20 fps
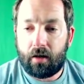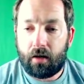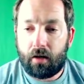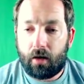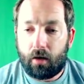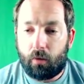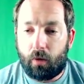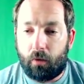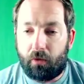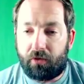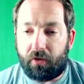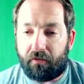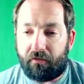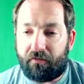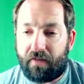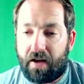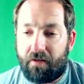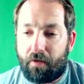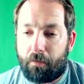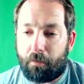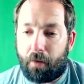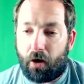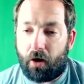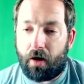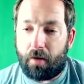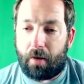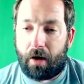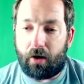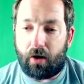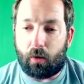what was your favorite
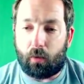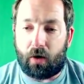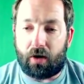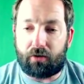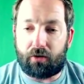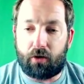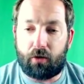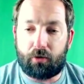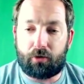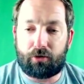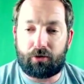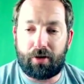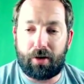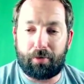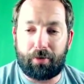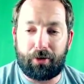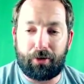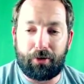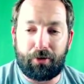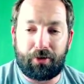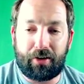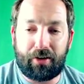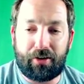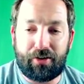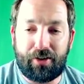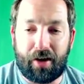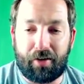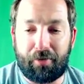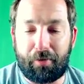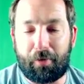part about your West Coast trip? Losing
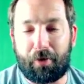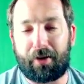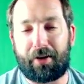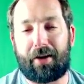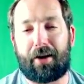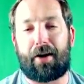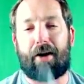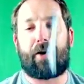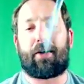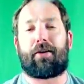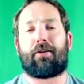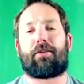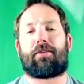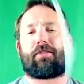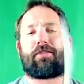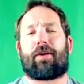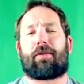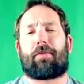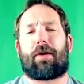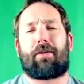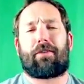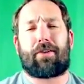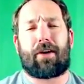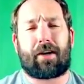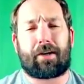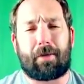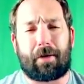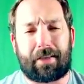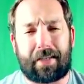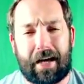shuffleboard. Oh, losing shuffleboard. I already
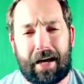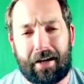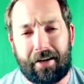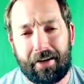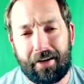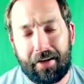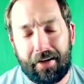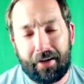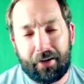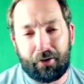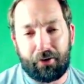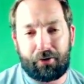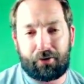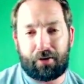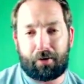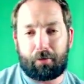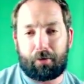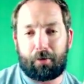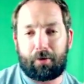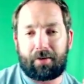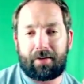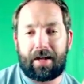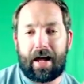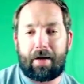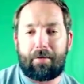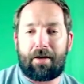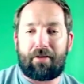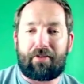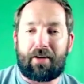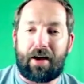talked about that. Losing shuffleboard was not
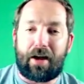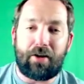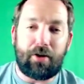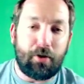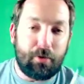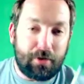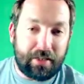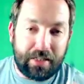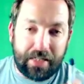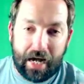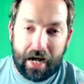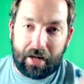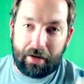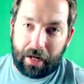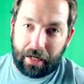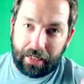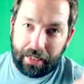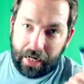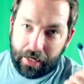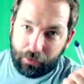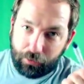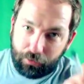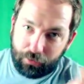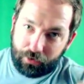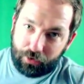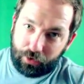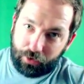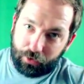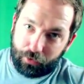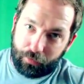my favorite. And you did not. I did not lose
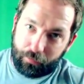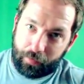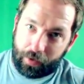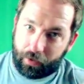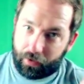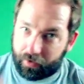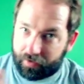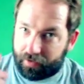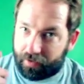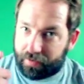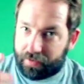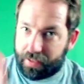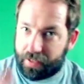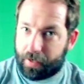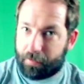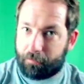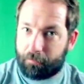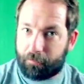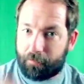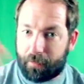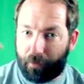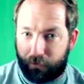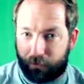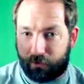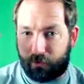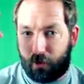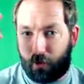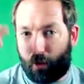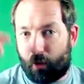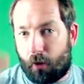to you. I lost to Tim.
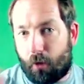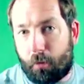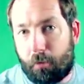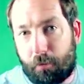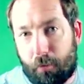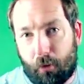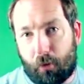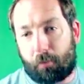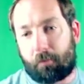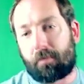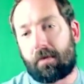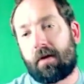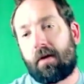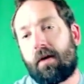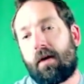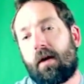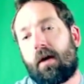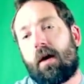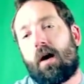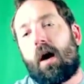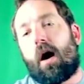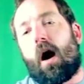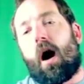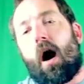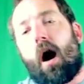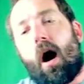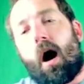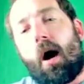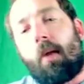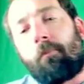So, boom.
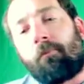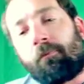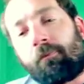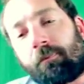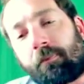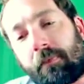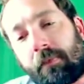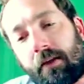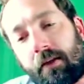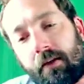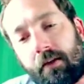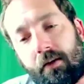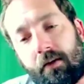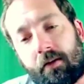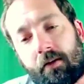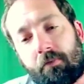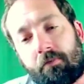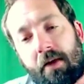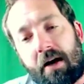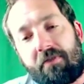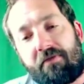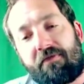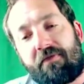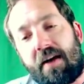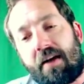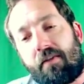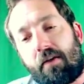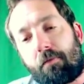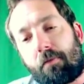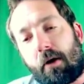My
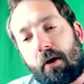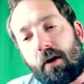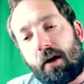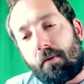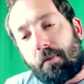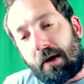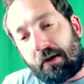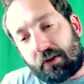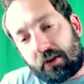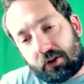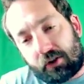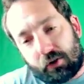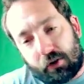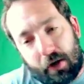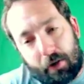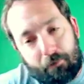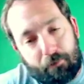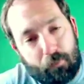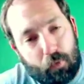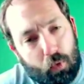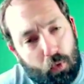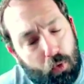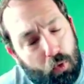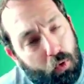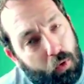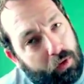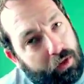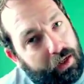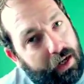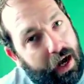favorite part about the trip.
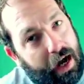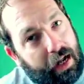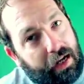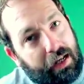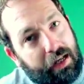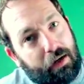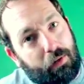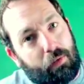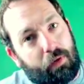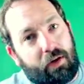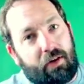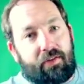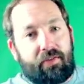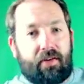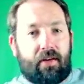Oh, God. It was